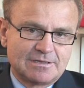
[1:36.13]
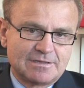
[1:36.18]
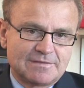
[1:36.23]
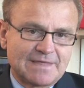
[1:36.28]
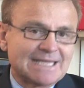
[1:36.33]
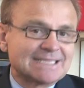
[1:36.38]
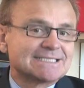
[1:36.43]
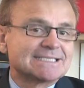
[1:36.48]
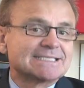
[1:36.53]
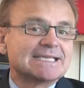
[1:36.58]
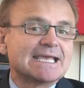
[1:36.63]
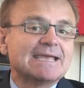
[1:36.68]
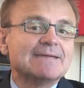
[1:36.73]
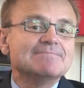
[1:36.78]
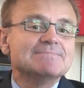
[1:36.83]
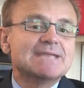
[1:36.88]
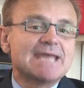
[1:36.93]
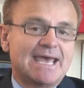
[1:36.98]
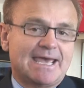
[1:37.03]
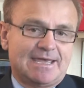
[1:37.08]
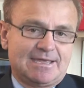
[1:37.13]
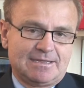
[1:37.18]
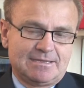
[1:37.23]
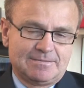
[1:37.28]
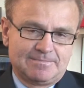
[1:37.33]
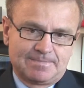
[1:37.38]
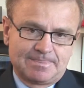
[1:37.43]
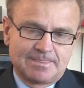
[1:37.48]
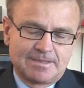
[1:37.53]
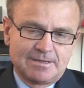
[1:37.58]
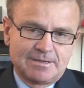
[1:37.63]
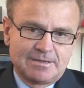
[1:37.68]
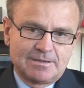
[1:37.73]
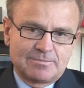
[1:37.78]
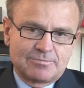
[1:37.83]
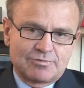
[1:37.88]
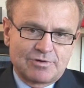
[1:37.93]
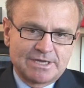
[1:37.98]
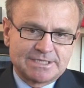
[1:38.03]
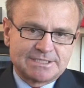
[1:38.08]
That same day,
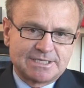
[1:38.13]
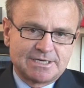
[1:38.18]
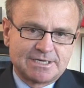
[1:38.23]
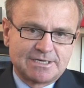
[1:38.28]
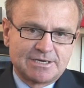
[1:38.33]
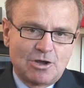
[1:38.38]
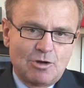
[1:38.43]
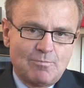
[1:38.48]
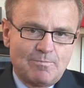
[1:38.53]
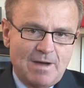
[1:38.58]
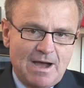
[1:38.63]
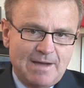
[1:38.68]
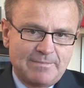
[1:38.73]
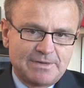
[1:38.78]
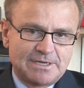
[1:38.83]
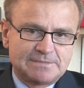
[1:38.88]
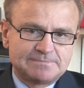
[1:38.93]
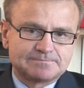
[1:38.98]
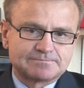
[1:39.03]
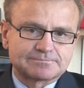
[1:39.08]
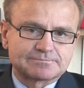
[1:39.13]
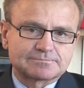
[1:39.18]
President Obama